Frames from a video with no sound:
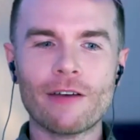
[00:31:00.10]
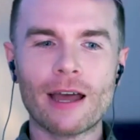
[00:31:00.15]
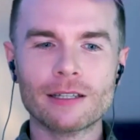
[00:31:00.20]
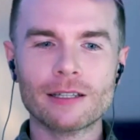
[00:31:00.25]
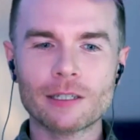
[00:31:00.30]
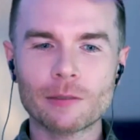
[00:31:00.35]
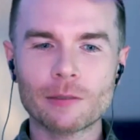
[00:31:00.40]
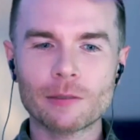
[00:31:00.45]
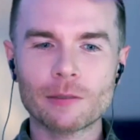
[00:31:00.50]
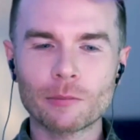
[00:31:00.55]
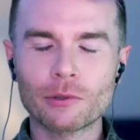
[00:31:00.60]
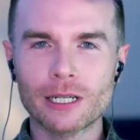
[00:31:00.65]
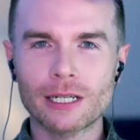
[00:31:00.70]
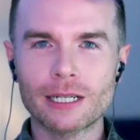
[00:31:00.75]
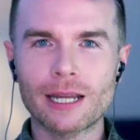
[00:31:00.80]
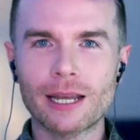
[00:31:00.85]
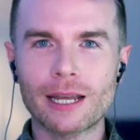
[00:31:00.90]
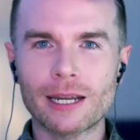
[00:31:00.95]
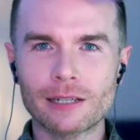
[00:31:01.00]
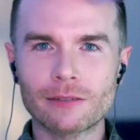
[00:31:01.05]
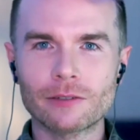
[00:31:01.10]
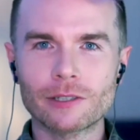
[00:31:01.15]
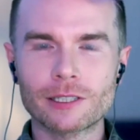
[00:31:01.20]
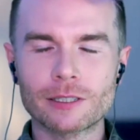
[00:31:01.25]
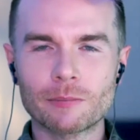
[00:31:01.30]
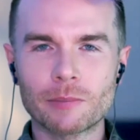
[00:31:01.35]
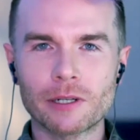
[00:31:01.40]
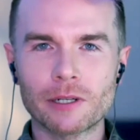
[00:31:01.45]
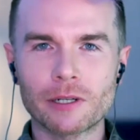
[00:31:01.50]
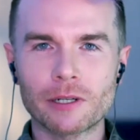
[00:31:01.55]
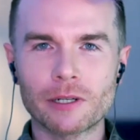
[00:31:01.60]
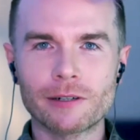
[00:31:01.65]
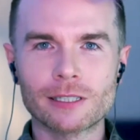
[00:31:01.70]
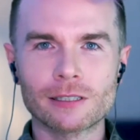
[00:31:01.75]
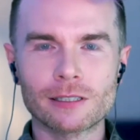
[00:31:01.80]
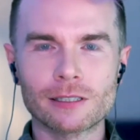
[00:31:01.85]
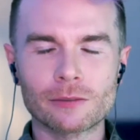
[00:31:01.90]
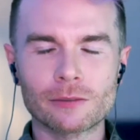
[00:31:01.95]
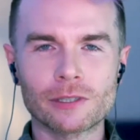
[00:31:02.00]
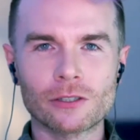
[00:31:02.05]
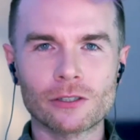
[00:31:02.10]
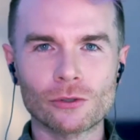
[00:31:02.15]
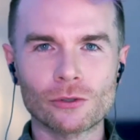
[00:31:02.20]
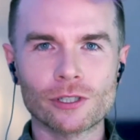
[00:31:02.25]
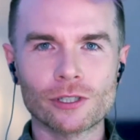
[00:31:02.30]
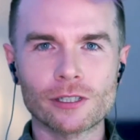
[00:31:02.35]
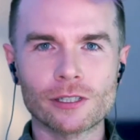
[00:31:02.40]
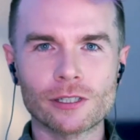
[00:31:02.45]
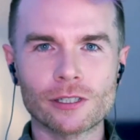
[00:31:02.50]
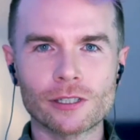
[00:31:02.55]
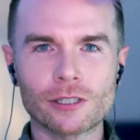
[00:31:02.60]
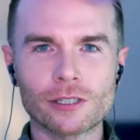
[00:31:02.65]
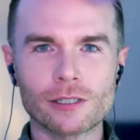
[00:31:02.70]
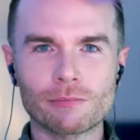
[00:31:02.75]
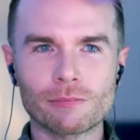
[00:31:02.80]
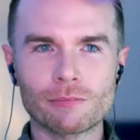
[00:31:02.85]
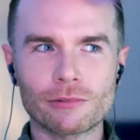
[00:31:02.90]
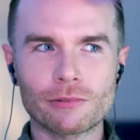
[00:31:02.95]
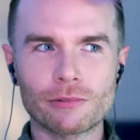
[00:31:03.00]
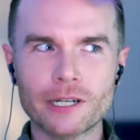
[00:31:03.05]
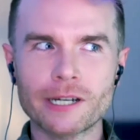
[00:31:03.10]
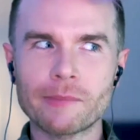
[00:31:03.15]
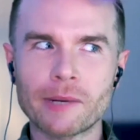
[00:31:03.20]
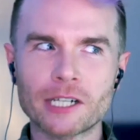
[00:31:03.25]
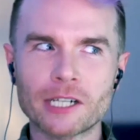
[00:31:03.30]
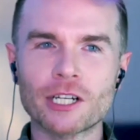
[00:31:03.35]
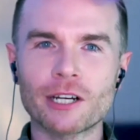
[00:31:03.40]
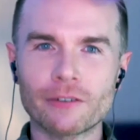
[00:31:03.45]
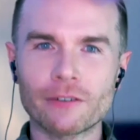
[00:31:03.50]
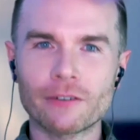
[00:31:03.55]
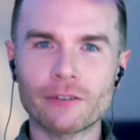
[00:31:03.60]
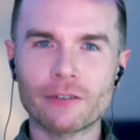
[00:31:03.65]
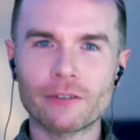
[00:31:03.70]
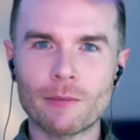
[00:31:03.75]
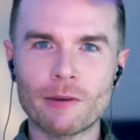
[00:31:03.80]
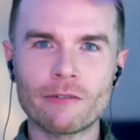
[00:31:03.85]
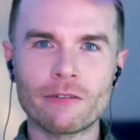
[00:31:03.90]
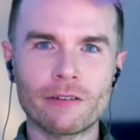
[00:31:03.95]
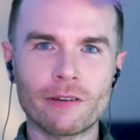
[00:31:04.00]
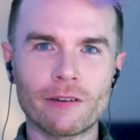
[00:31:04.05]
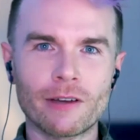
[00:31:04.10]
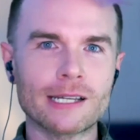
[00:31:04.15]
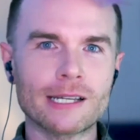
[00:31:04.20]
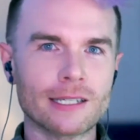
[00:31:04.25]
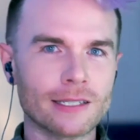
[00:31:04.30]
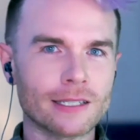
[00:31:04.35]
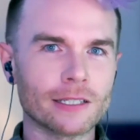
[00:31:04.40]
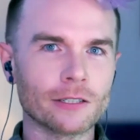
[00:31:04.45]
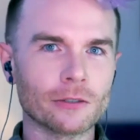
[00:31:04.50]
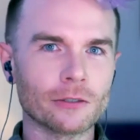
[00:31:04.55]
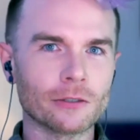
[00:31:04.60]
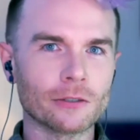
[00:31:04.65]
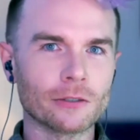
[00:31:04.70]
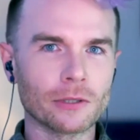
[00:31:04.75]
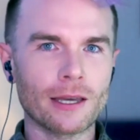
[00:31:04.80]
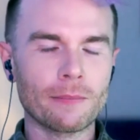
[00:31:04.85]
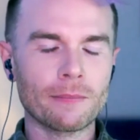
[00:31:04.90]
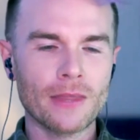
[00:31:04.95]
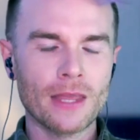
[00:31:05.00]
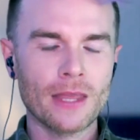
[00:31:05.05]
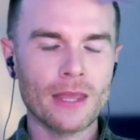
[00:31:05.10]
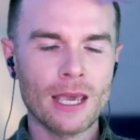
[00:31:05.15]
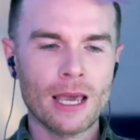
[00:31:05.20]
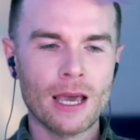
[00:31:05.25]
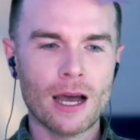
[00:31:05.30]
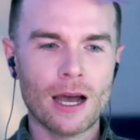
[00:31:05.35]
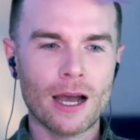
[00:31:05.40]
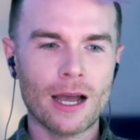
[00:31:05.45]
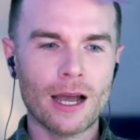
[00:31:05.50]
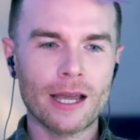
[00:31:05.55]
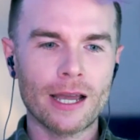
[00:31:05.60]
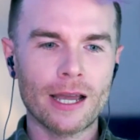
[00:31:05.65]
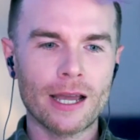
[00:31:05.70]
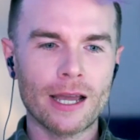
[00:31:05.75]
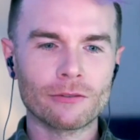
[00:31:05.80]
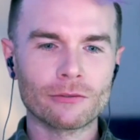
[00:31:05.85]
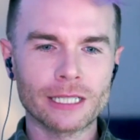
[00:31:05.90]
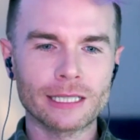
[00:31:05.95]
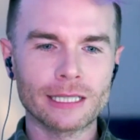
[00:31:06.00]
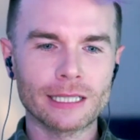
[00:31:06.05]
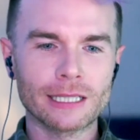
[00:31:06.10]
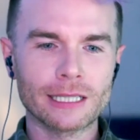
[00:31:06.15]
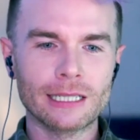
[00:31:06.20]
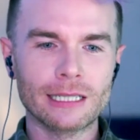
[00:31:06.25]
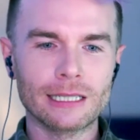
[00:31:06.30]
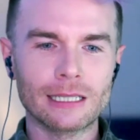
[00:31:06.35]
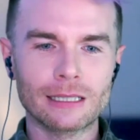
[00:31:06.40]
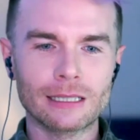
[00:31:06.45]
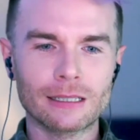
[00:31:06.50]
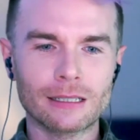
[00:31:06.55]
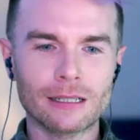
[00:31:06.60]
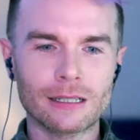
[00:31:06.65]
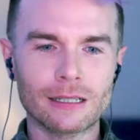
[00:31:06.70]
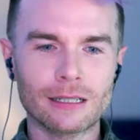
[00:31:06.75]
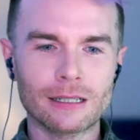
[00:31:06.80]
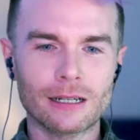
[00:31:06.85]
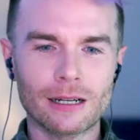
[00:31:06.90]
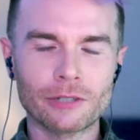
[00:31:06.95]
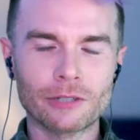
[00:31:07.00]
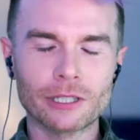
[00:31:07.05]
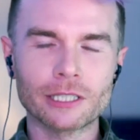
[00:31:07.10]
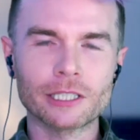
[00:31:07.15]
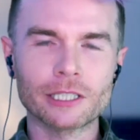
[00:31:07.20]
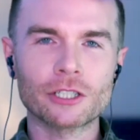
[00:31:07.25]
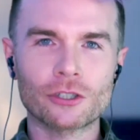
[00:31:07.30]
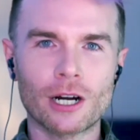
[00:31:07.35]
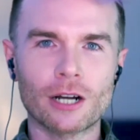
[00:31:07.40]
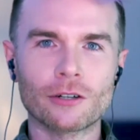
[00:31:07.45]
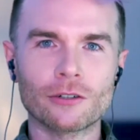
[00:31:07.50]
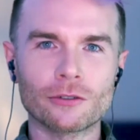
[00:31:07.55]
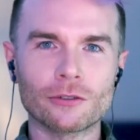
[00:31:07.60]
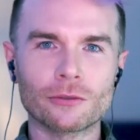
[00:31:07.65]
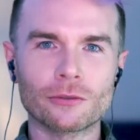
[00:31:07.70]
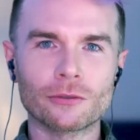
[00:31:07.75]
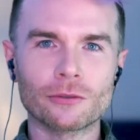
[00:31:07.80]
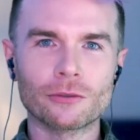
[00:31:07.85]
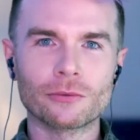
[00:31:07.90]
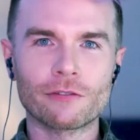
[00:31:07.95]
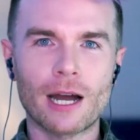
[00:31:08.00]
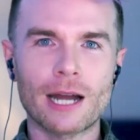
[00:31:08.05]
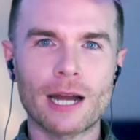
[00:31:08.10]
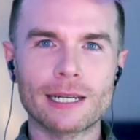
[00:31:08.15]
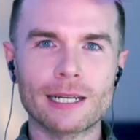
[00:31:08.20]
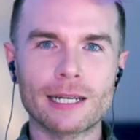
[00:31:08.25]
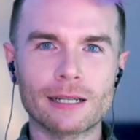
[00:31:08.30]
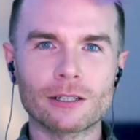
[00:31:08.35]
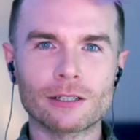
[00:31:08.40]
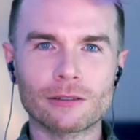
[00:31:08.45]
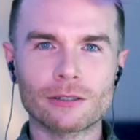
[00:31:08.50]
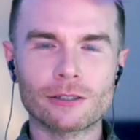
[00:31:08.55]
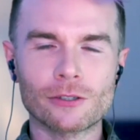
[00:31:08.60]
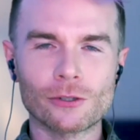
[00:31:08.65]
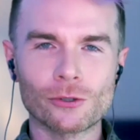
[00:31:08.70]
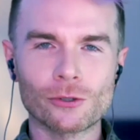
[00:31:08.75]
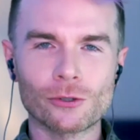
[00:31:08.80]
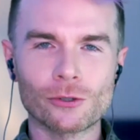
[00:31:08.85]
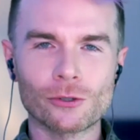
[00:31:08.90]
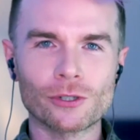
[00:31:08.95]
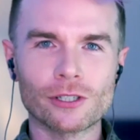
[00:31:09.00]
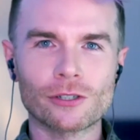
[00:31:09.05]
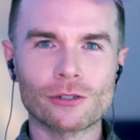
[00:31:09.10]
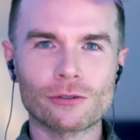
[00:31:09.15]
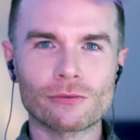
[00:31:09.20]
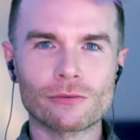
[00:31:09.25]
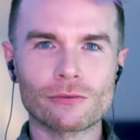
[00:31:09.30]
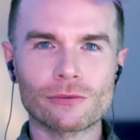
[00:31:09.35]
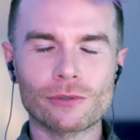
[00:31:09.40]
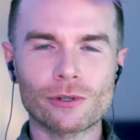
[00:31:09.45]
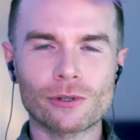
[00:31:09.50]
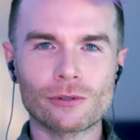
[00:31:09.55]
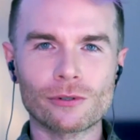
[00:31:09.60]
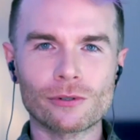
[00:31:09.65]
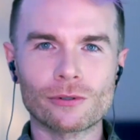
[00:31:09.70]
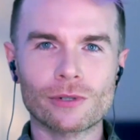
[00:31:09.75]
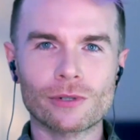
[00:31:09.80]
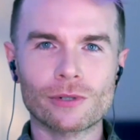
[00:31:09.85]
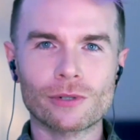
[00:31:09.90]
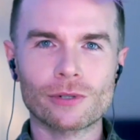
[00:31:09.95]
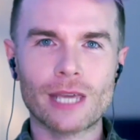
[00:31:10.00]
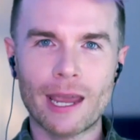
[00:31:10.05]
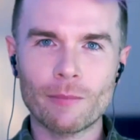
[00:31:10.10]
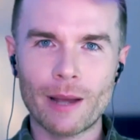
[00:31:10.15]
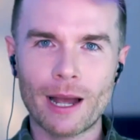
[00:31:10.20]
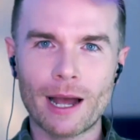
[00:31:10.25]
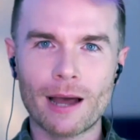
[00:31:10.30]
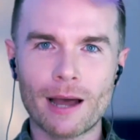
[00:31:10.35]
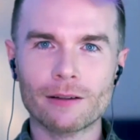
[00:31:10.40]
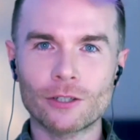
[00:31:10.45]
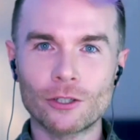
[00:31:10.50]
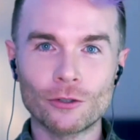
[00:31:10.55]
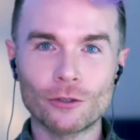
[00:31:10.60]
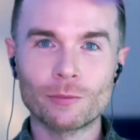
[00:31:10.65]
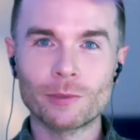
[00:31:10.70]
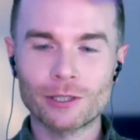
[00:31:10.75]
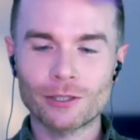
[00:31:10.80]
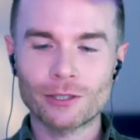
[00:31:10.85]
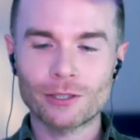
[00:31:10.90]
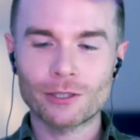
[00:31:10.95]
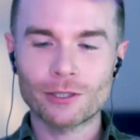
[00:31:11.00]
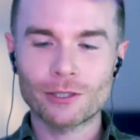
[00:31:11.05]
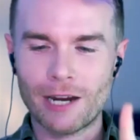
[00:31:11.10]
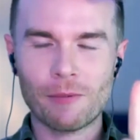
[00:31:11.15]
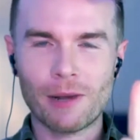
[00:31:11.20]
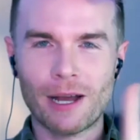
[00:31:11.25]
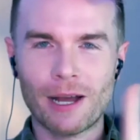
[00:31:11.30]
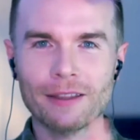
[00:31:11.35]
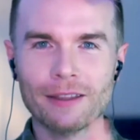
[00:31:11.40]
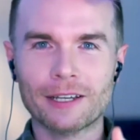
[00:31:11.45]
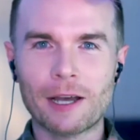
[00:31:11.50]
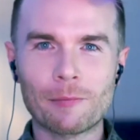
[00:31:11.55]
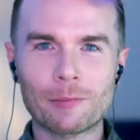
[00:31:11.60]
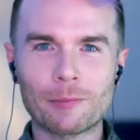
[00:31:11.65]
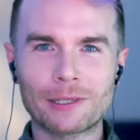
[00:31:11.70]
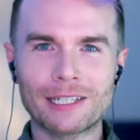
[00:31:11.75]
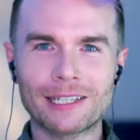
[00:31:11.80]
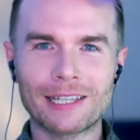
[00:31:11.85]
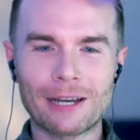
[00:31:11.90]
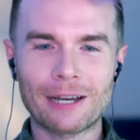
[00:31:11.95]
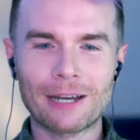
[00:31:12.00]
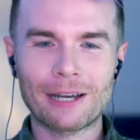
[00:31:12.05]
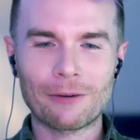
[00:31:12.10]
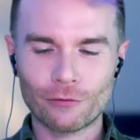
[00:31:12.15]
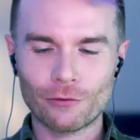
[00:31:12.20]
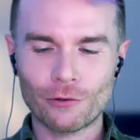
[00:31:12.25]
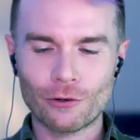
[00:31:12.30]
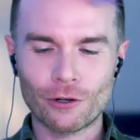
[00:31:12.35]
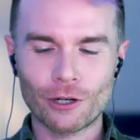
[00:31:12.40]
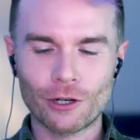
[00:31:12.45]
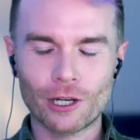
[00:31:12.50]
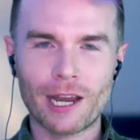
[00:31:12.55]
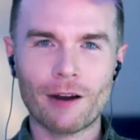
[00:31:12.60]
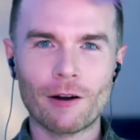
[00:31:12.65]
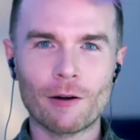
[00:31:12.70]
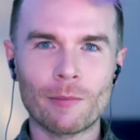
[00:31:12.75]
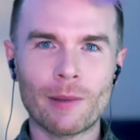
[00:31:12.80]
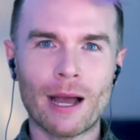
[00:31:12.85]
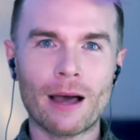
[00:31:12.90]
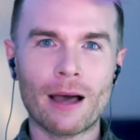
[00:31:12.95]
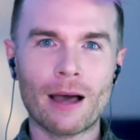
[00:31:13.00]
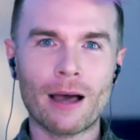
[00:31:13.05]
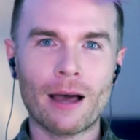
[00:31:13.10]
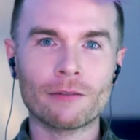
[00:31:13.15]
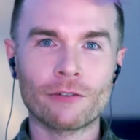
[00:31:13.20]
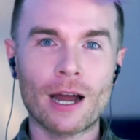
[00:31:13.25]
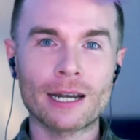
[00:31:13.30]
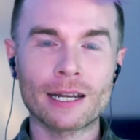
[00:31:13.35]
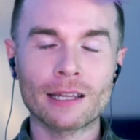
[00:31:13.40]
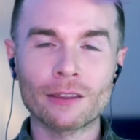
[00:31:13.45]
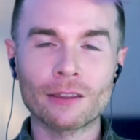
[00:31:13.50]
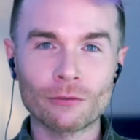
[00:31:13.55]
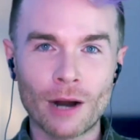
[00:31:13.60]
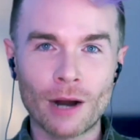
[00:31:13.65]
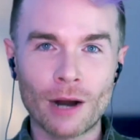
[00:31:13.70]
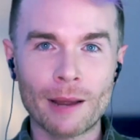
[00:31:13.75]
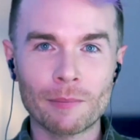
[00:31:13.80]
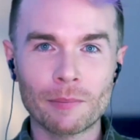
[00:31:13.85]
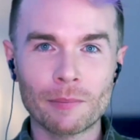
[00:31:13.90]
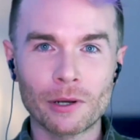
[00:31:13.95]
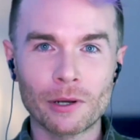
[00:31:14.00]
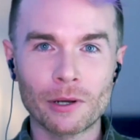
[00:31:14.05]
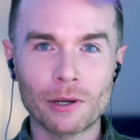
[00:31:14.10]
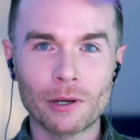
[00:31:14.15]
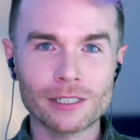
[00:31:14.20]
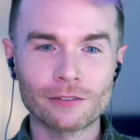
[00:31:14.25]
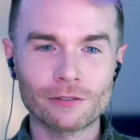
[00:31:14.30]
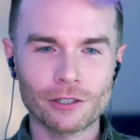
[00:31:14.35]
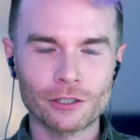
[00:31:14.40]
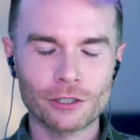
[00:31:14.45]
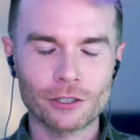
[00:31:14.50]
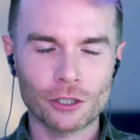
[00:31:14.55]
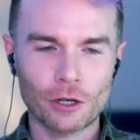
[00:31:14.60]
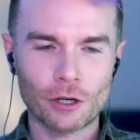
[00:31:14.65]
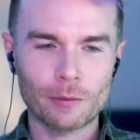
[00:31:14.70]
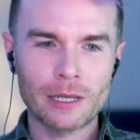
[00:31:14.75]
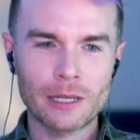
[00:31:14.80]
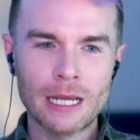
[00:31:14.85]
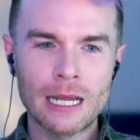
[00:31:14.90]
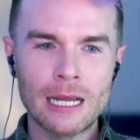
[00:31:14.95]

had some pretty negative experiences with sources pretty much every time I've ever had to deal with them. I really struggle with finding sources who care about humans, care about the company they work for, and care about finding the right person for the job.